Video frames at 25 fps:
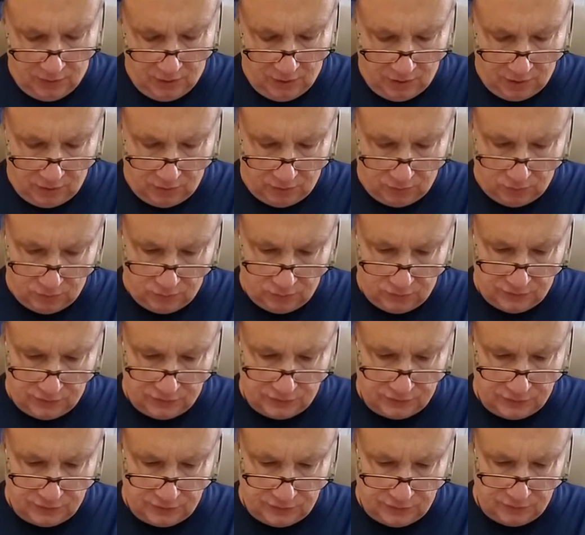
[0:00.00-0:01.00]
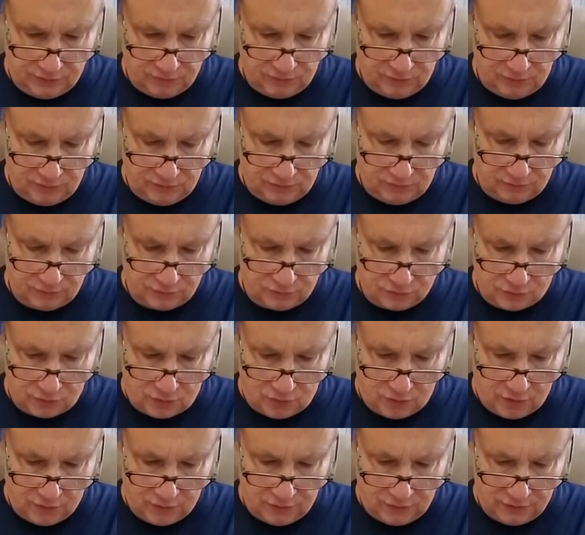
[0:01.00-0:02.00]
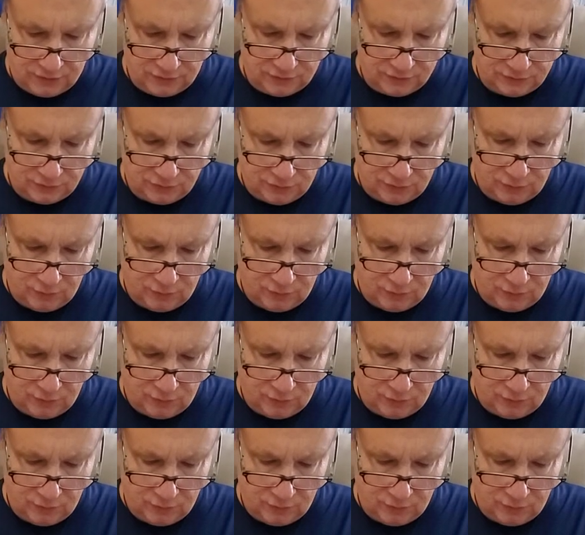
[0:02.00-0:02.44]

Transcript: I don't really see them even talking so